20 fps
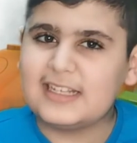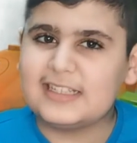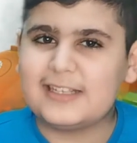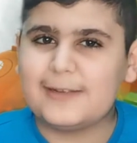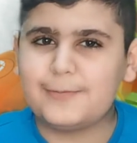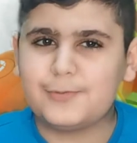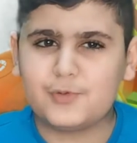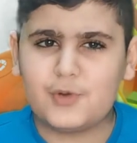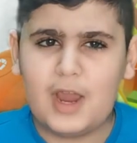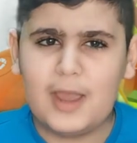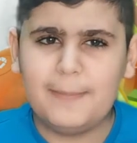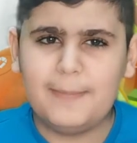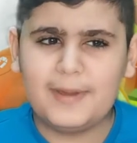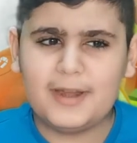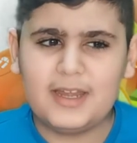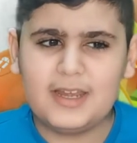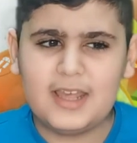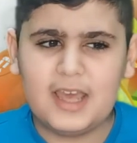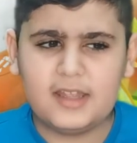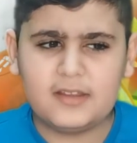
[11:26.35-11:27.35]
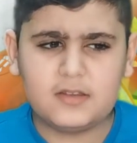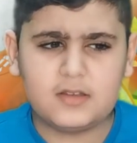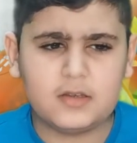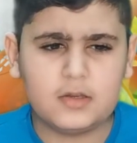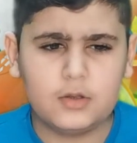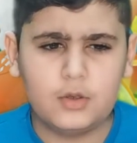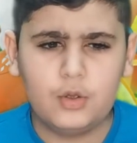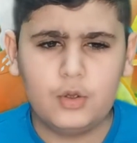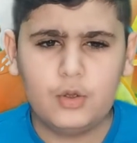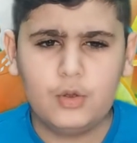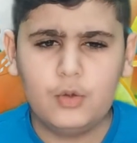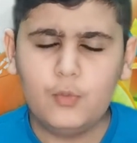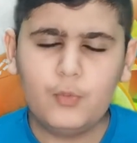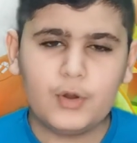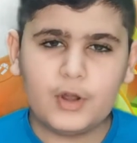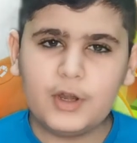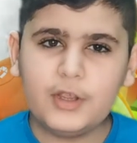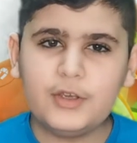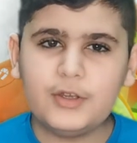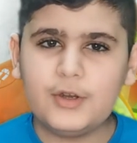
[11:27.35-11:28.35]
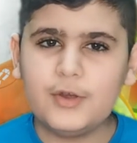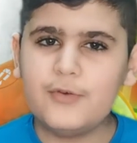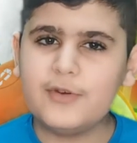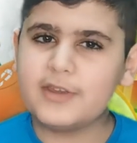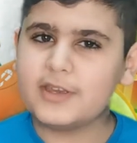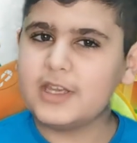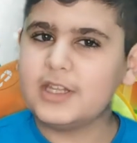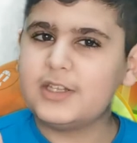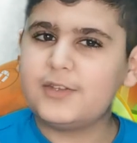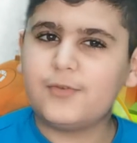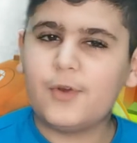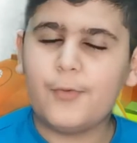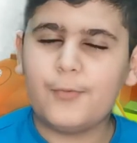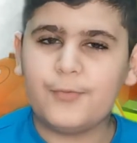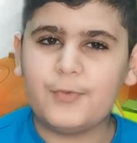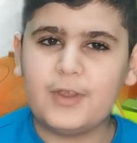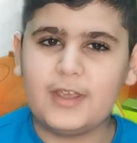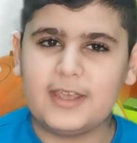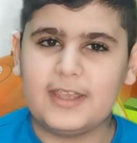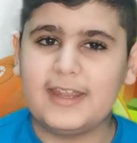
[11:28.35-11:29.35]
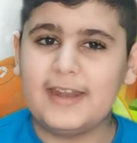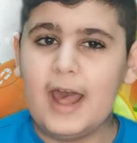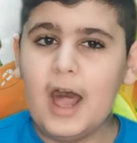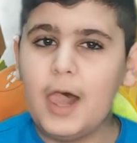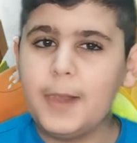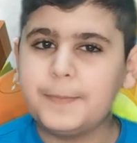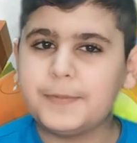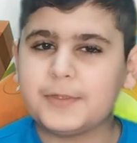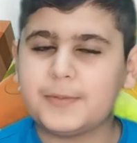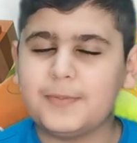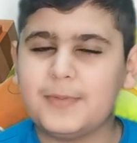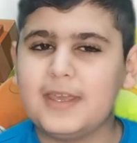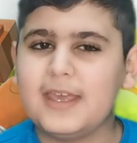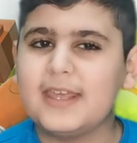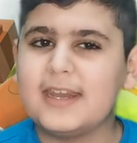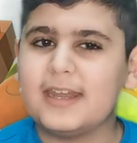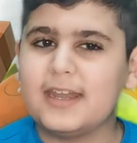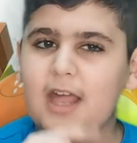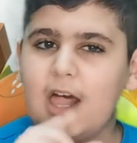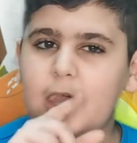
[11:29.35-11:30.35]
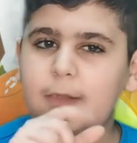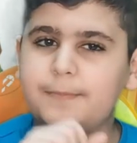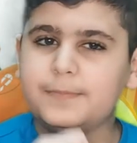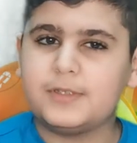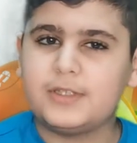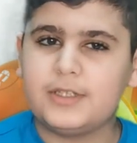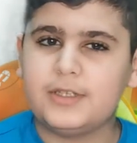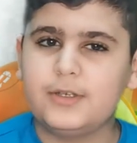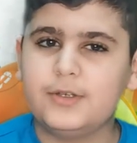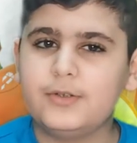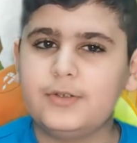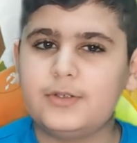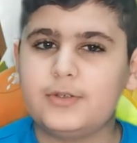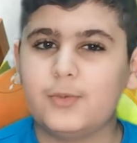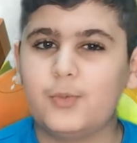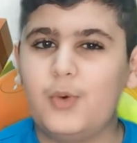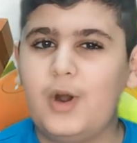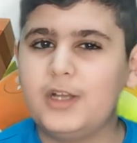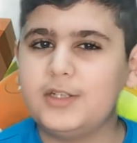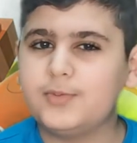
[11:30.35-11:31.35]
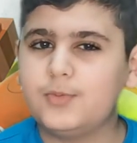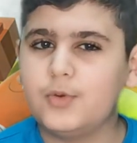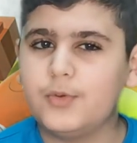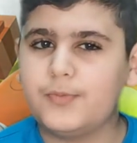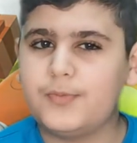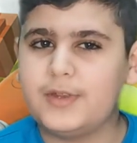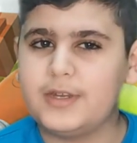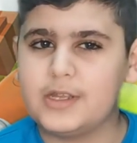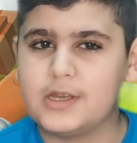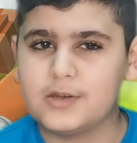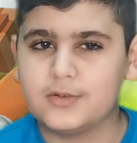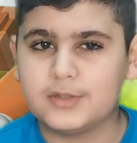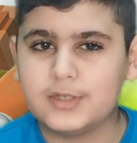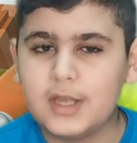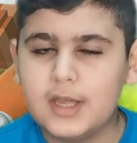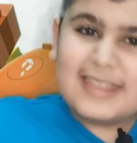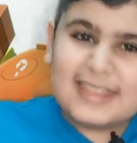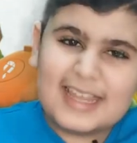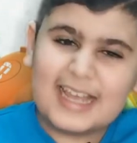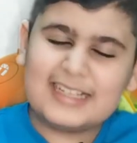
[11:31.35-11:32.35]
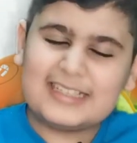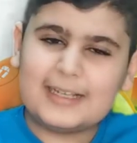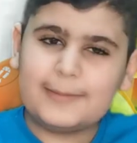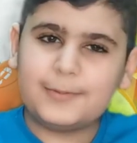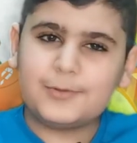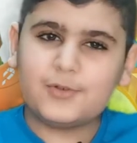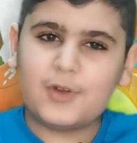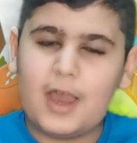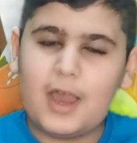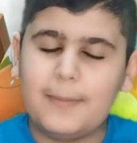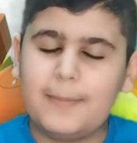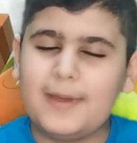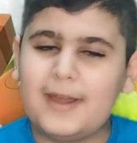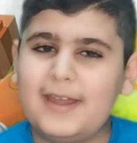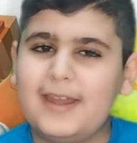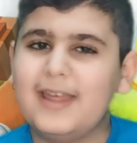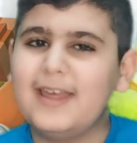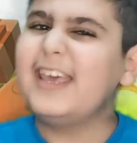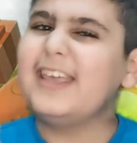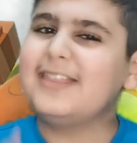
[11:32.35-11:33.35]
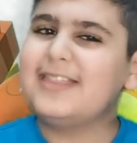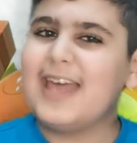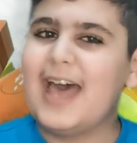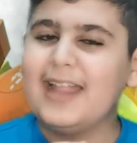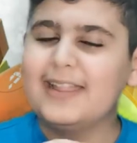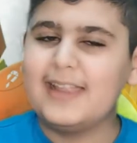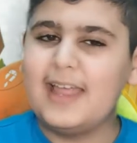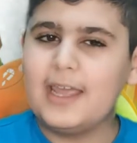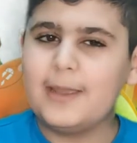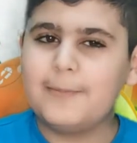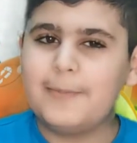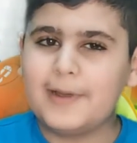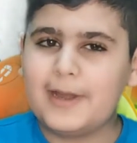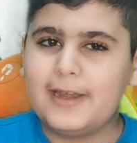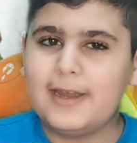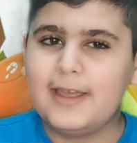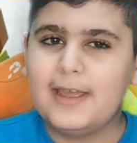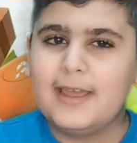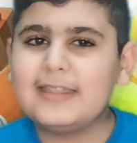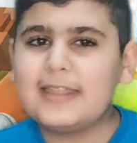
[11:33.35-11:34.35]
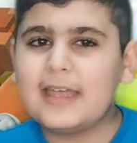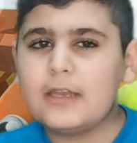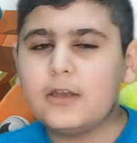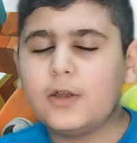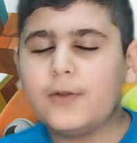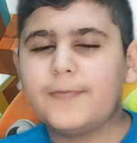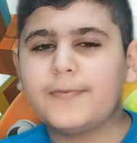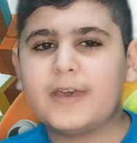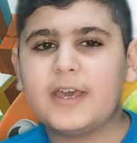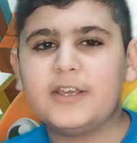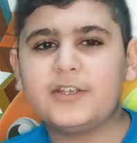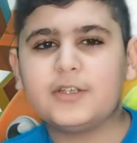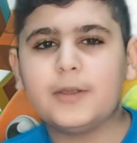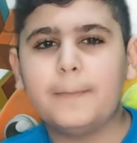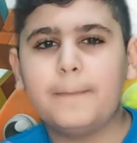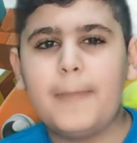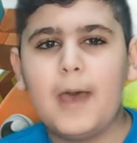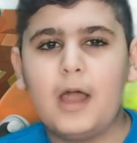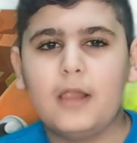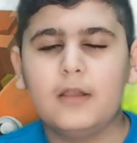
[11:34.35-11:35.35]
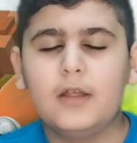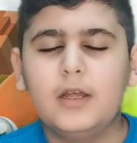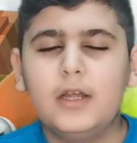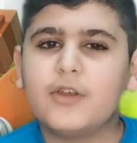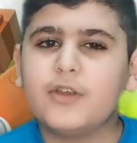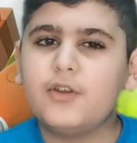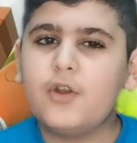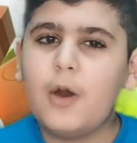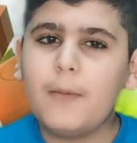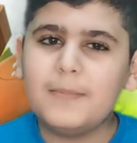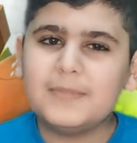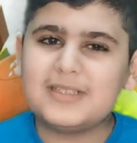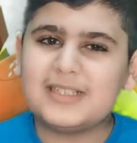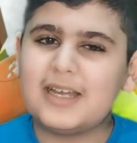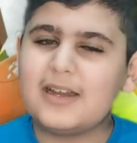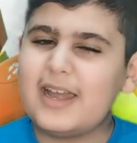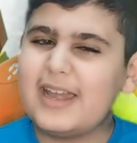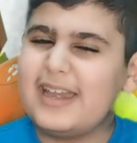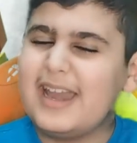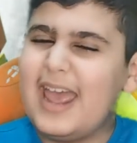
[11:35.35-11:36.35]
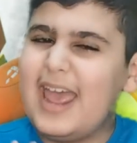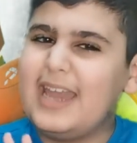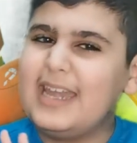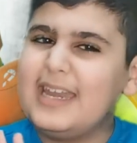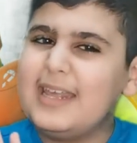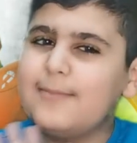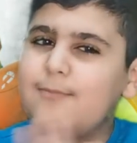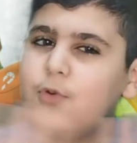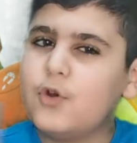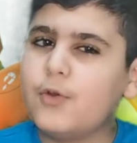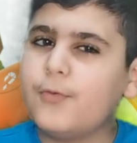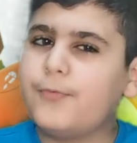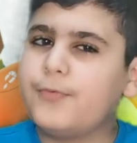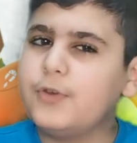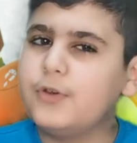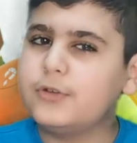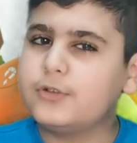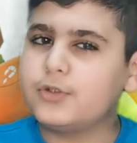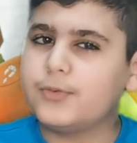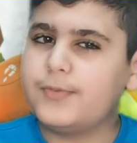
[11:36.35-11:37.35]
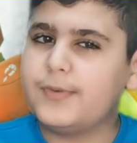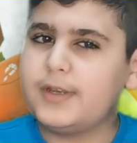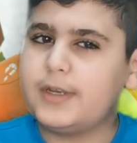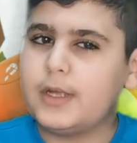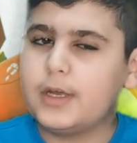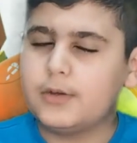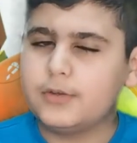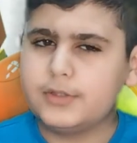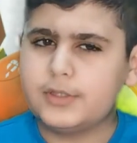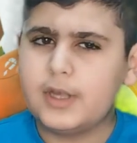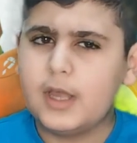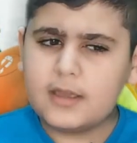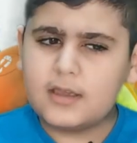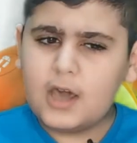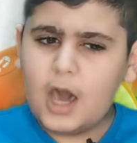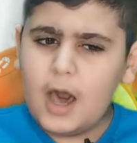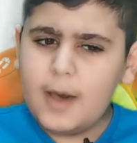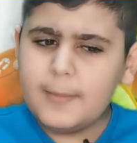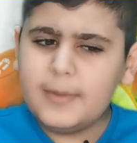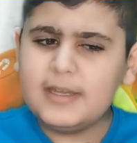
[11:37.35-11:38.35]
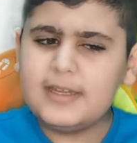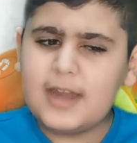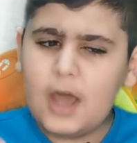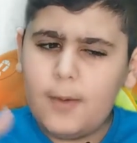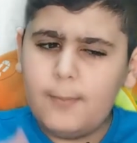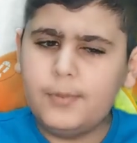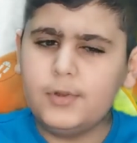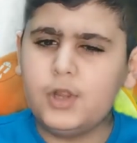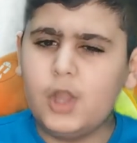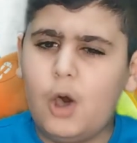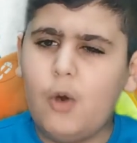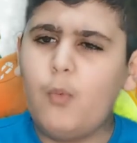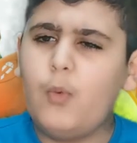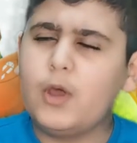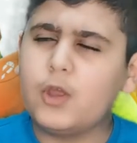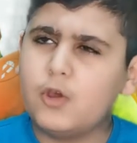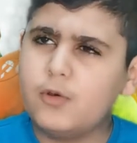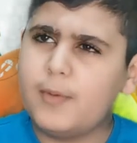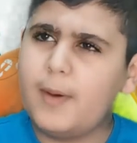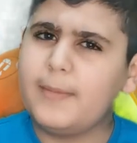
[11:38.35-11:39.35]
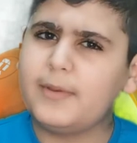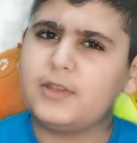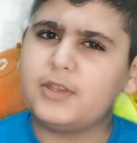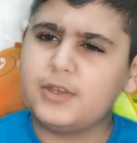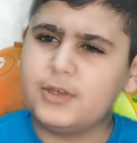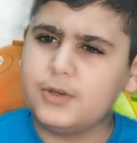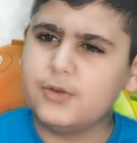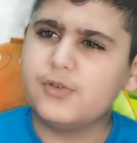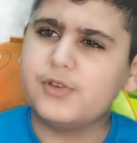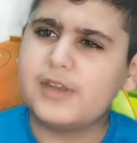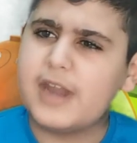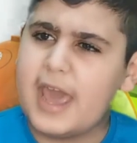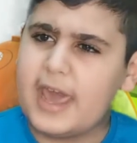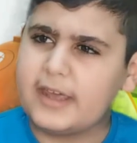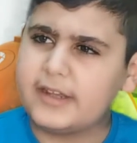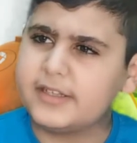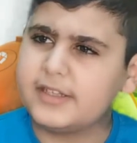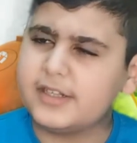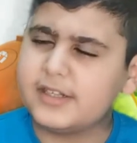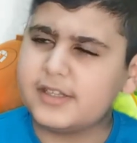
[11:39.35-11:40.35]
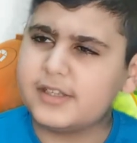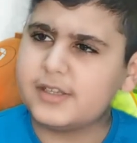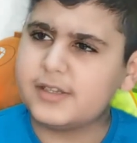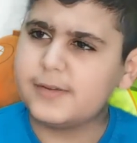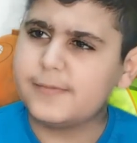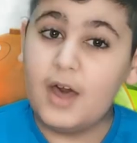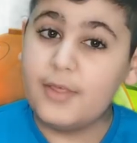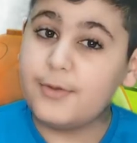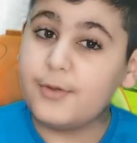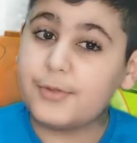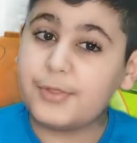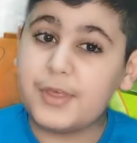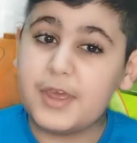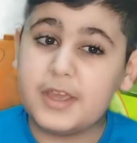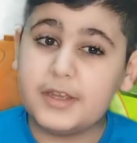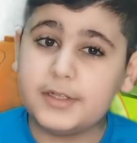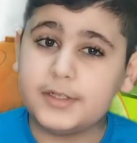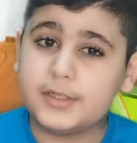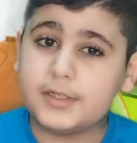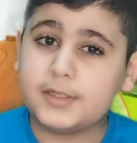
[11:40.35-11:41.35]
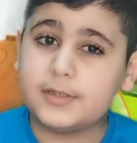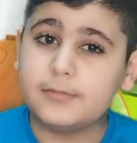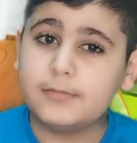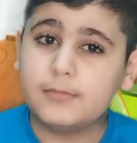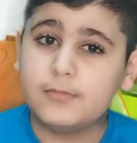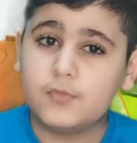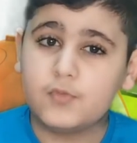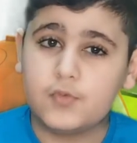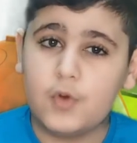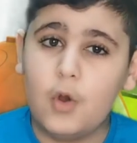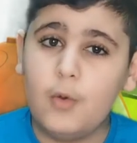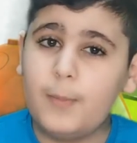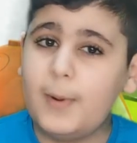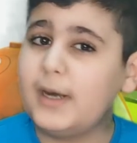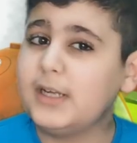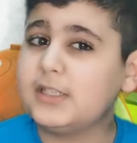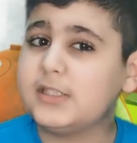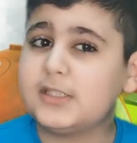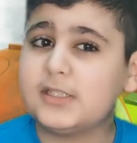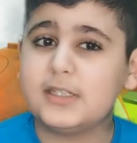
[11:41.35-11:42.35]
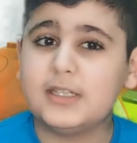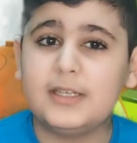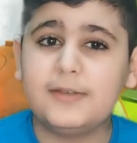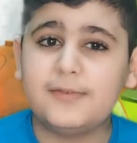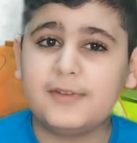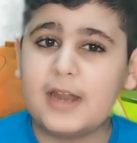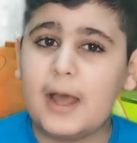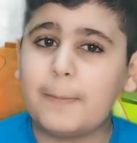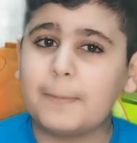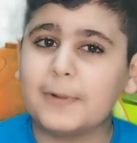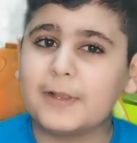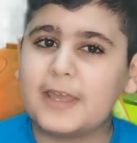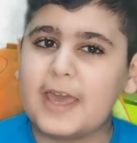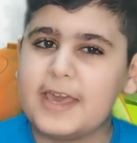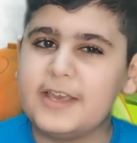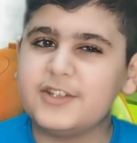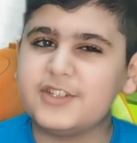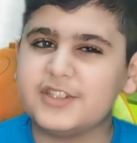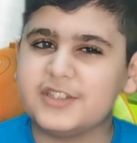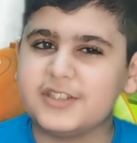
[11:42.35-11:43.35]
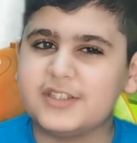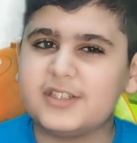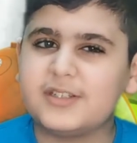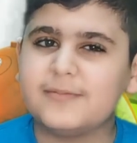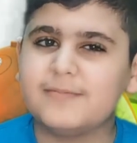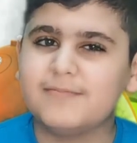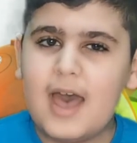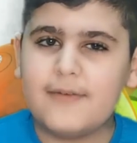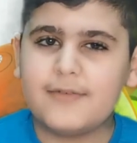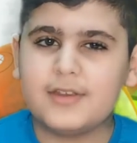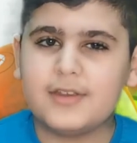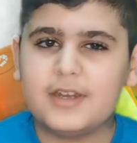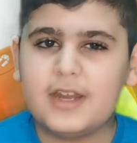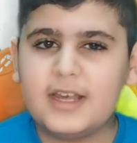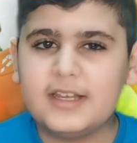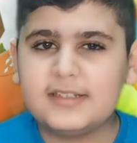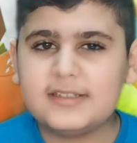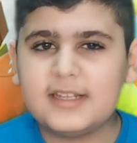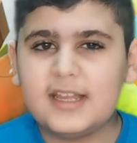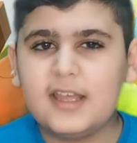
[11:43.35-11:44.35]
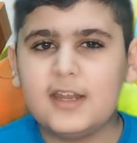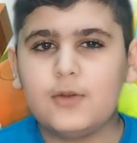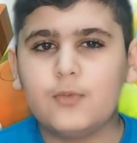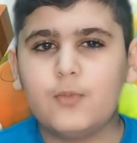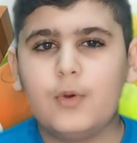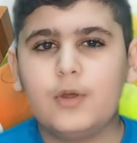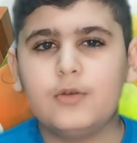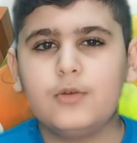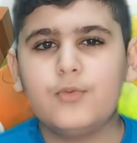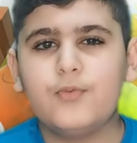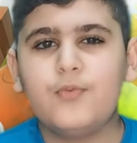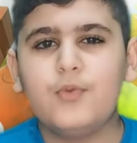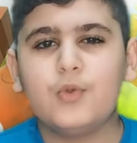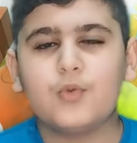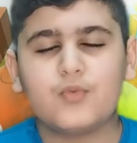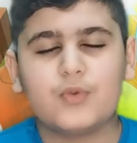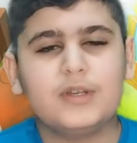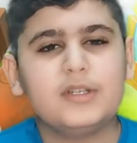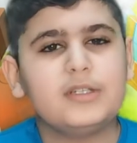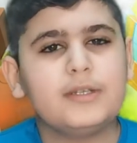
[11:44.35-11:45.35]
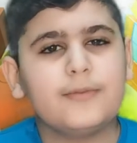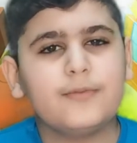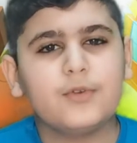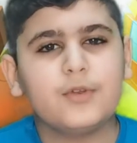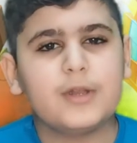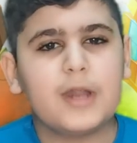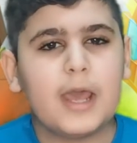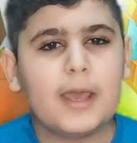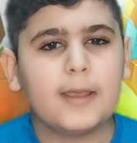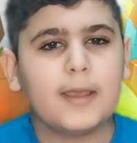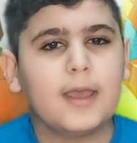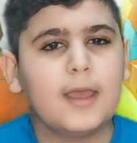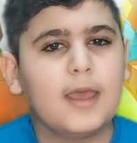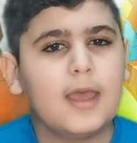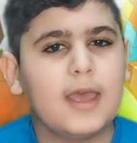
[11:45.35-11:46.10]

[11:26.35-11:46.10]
that subscribe button yet? What are you doing? It's for free. It helps me and it helps you to watch more videos. Hit that subscribe button, hit that like button, hit that notification bell so you don't miss out on any more future videos. And comment down below what you want me to do next. Other things, robots, even applications. Have a nice and wonderful rest of your day.